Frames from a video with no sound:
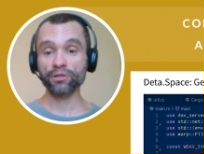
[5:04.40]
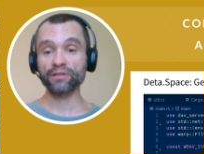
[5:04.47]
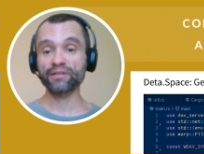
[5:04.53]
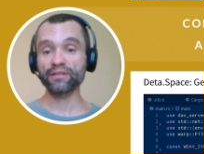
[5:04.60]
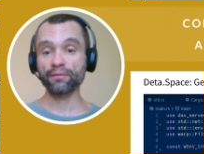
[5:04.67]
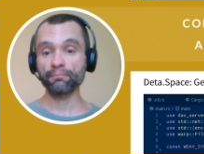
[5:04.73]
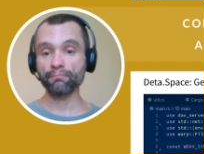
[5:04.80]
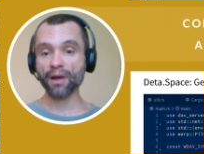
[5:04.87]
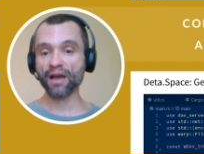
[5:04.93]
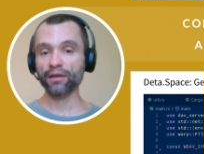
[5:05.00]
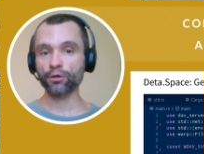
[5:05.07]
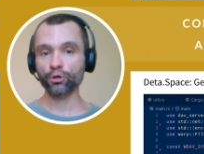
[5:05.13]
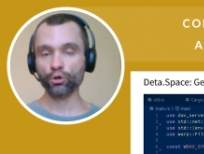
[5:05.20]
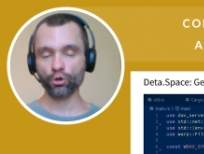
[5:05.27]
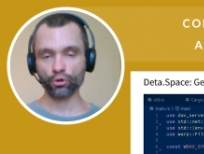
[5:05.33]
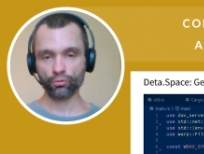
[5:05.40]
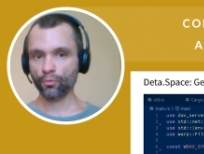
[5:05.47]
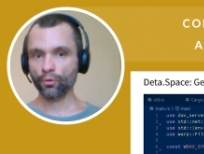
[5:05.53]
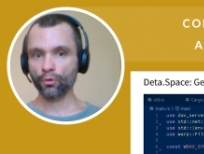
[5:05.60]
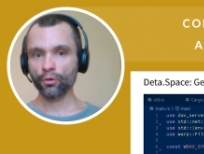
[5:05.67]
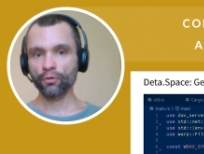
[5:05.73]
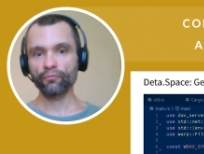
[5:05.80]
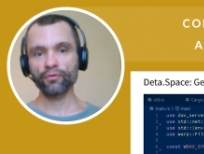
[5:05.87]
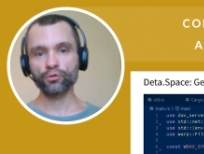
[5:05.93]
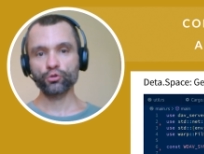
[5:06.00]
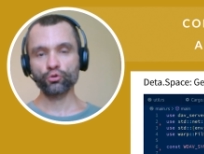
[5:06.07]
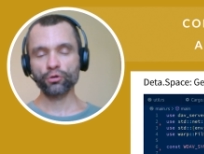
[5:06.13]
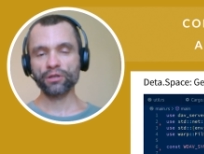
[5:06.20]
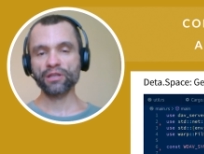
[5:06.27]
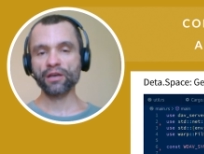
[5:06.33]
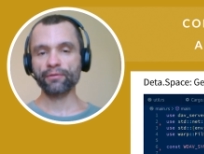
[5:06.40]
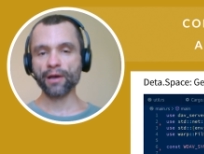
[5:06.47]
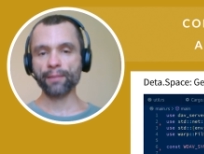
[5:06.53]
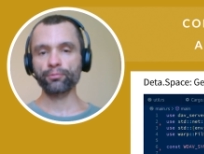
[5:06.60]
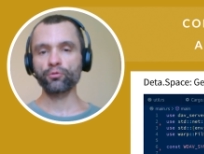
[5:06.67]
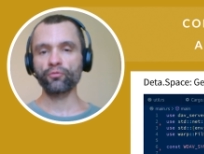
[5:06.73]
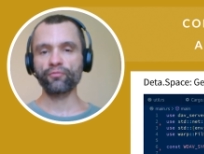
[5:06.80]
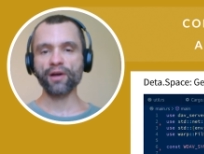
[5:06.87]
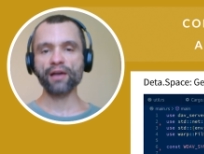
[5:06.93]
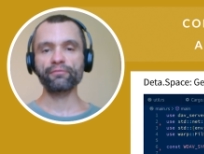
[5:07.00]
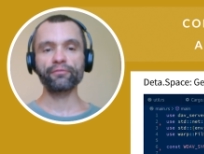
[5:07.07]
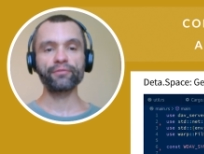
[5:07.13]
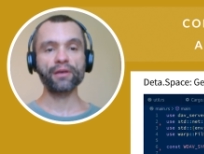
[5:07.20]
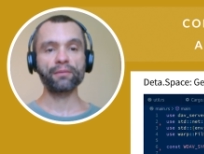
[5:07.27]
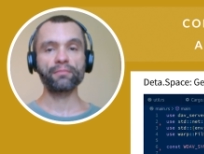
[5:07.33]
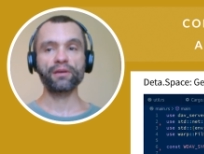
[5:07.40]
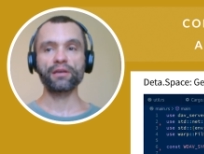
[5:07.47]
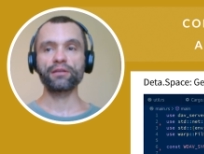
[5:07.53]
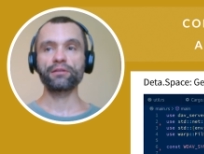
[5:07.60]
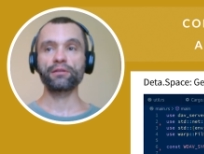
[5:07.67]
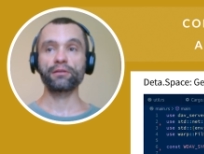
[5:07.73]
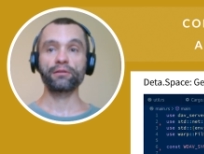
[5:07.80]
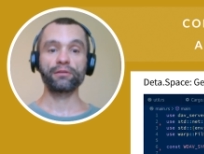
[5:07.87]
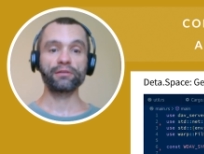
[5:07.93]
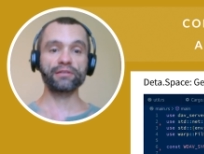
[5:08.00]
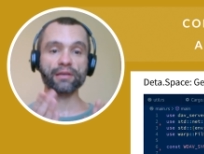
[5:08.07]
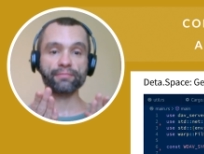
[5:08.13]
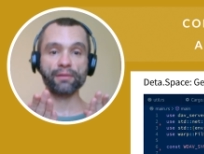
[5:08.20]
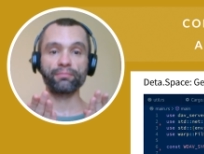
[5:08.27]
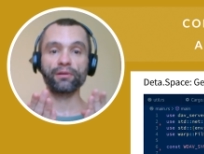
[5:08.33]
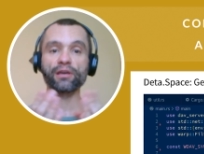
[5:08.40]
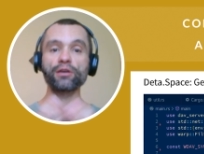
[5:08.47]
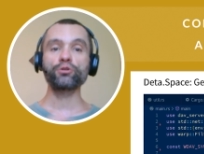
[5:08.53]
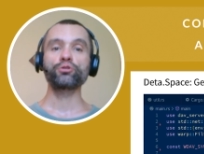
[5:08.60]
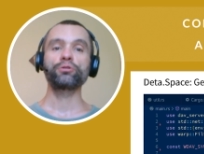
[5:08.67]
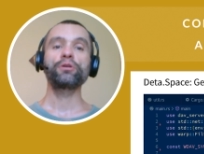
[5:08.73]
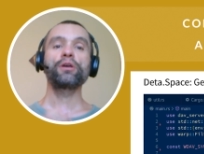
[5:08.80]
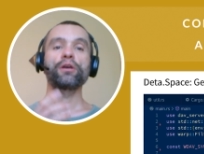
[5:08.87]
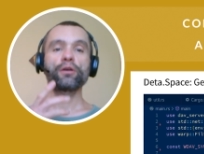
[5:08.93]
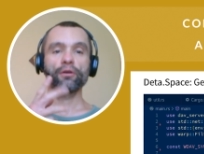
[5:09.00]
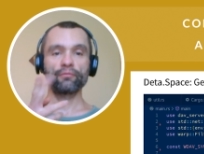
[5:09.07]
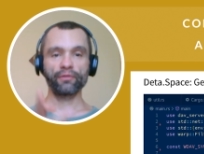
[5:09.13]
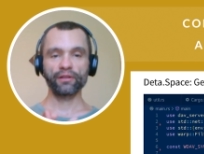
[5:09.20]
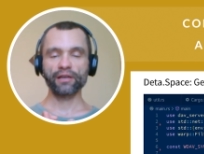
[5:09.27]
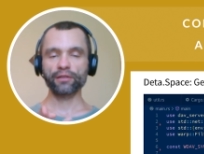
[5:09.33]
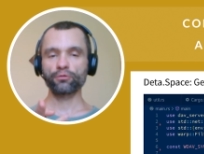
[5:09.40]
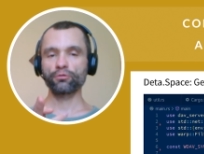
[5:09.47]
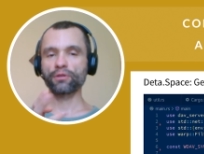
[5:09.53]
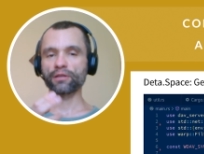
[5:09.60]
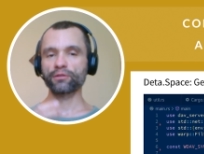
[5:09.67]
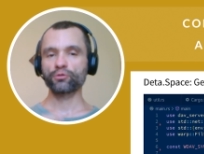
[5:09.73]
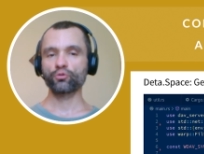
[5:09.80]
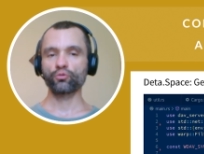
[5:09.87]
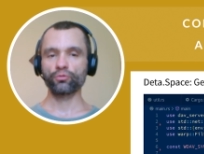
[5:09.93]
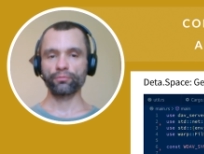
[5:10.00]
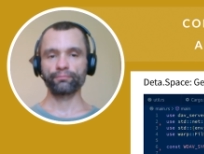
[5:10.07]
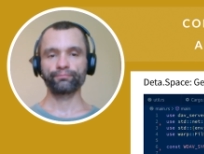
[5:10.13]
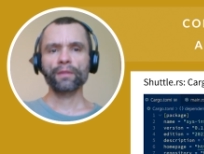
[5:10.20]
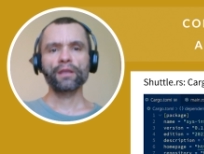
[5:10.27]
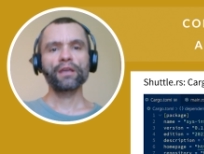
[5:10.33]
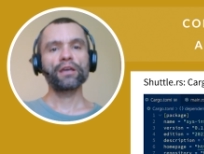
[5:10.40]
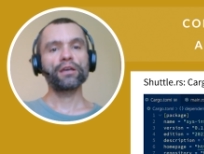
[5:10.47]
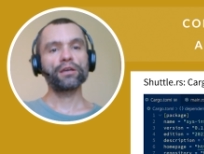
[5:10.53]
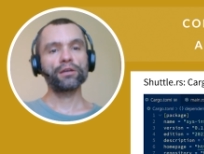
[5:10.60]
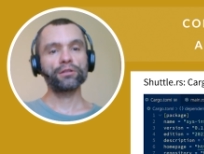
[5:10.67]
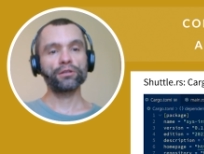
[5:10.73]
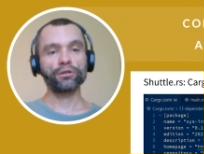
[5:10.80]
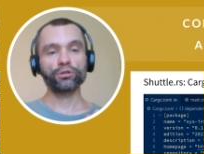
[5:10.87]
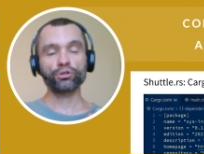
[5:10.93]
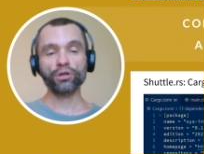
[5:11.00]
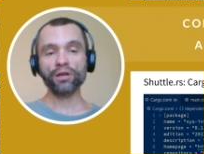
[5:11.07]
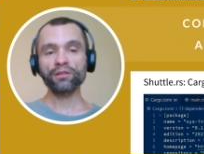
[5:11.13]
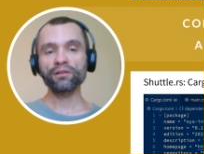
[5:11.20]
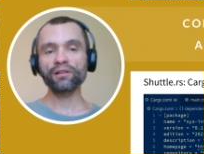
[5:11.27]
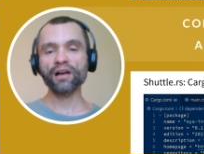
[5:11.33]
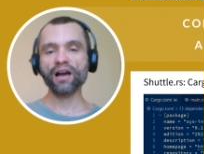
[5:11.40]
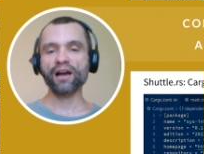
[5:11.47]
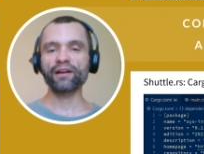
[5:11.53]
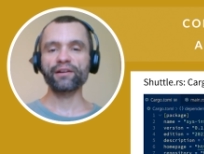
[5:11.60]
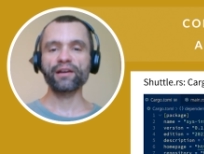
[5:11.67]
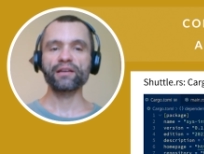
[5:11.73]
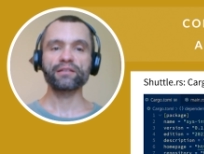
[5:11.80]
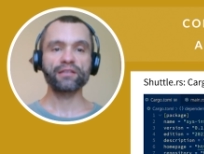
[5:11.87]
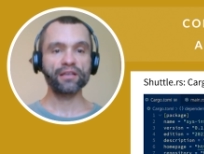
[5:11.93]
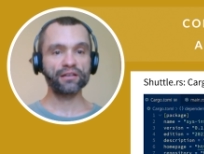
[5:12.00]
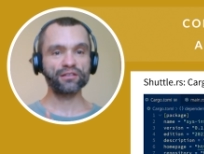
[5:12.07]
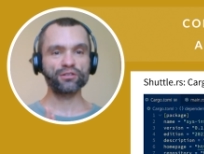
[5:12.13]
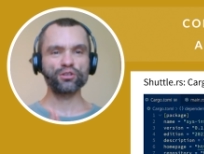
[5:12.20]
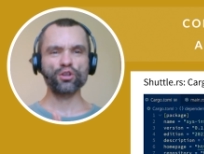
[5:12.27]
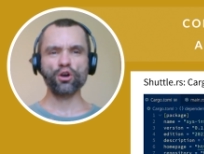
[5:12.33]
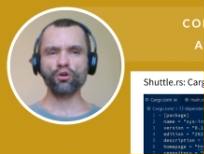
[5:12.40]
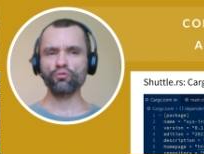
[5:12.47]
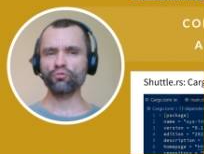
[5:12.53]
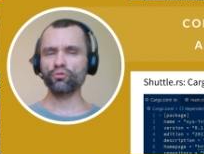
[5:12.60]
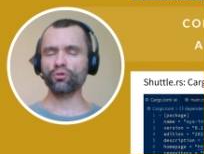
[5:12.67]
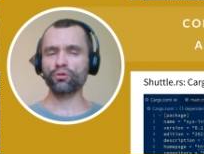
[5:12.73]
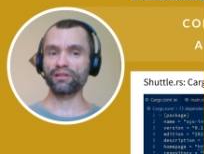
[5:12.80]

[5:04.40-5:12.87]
it's the micro, which you can have up to five of them in the same application. We'll get to that soon. In Shuttle dot R S, there is no